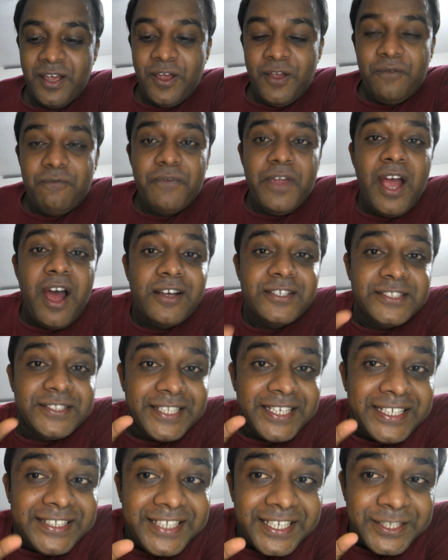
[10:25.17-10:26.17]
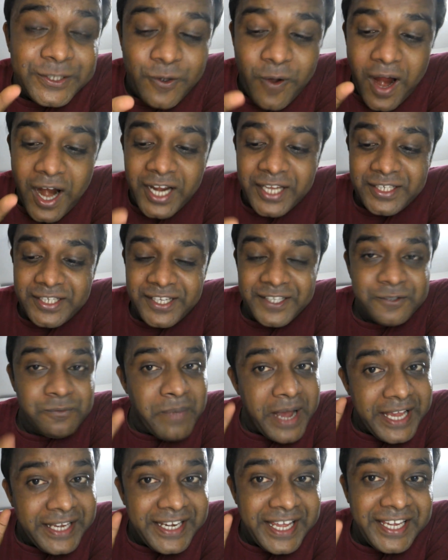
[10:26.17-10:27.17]
We have certain qualities
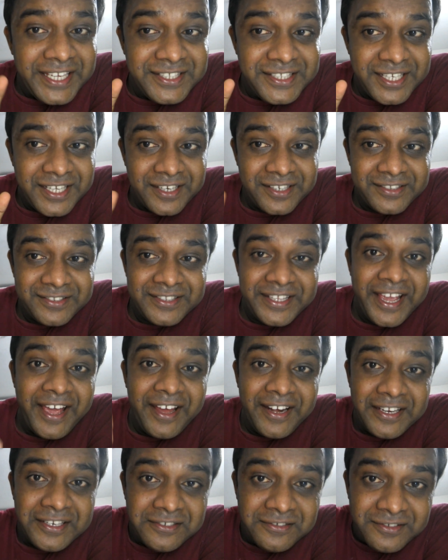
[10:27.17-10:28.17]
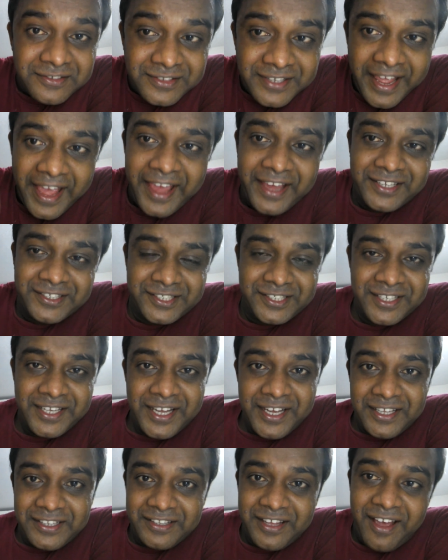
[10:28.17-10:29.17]
by nature. They are innate.
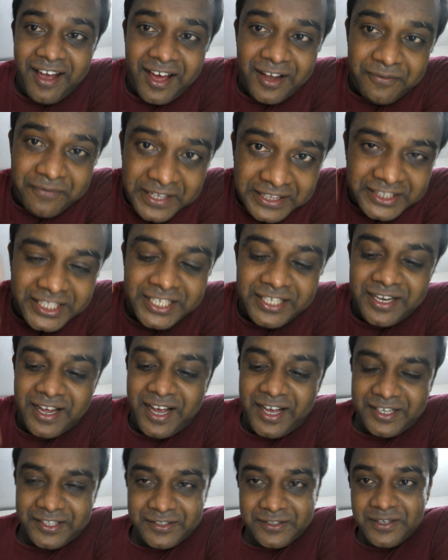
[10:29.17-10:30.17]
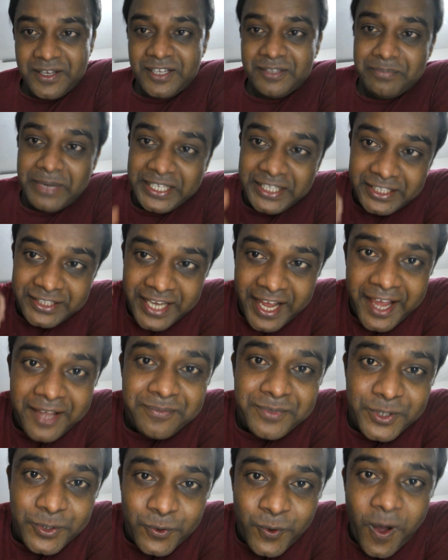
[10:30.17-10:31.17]
They are within us. By the
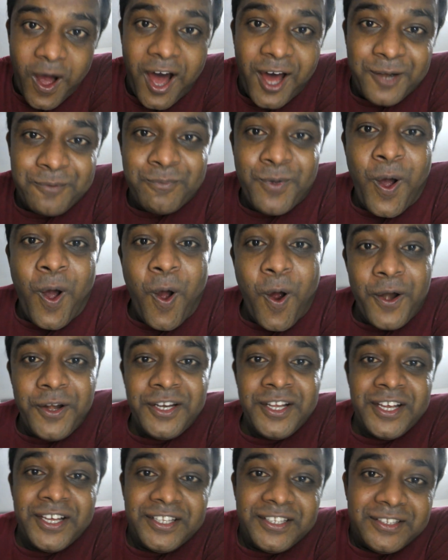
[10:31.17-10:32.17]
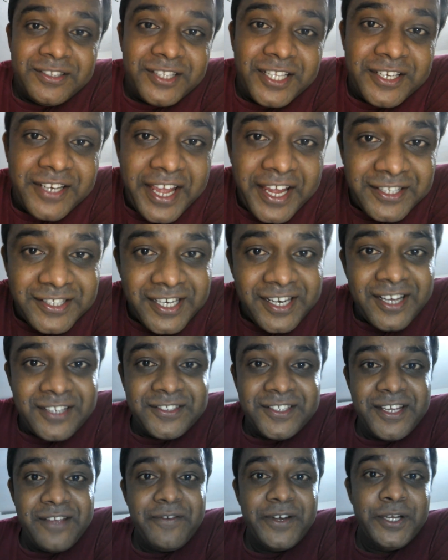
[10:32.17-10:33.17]
time you are born, the nature has
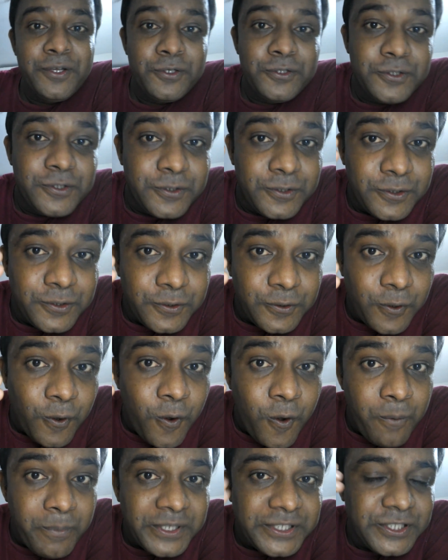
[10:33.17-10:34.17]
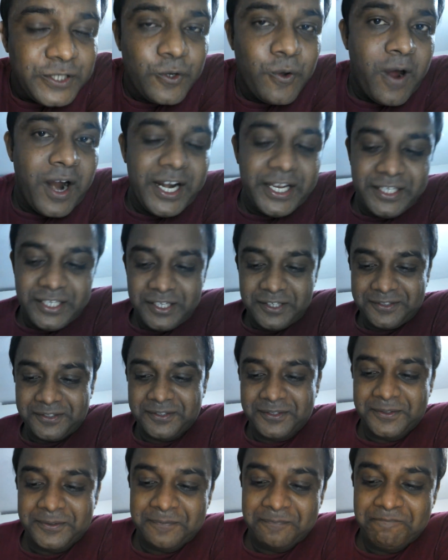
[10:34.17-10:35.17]
given you so much
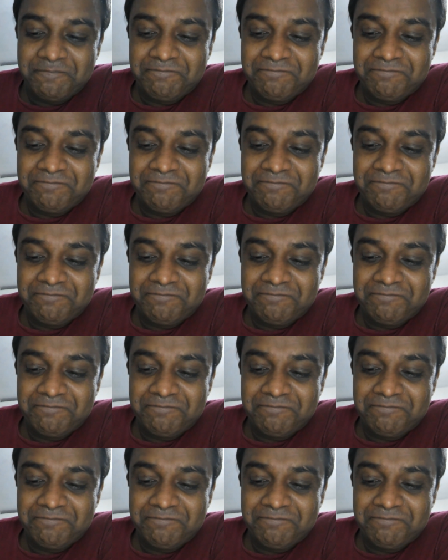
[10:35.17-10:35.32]
qualities.